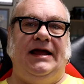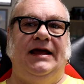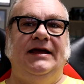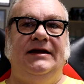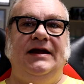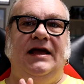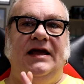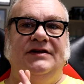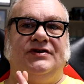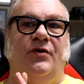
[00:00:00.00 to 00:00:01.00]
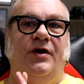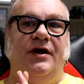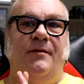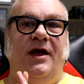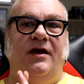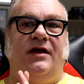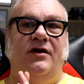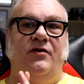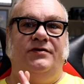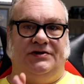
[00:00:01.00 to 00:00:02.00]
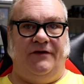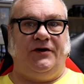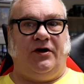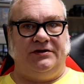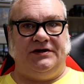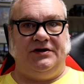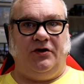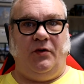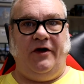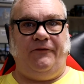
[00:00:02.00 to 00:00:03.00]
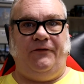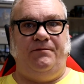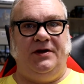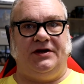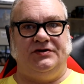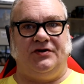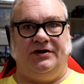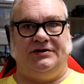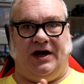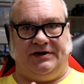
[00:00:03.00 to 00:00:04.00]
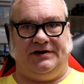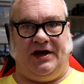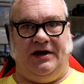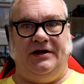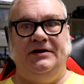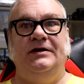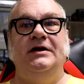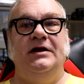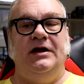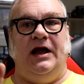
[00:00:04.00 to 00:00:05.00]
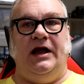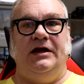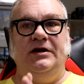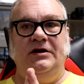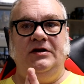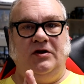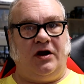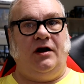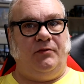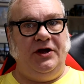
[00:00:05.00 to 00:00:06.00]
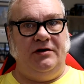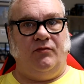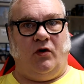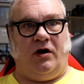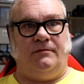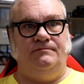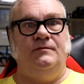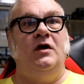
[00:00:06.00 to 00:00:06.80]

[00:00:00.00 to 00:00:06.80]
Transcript: And it's going to make you difficult to deal with because you're intoxicated and you're going to bleed more.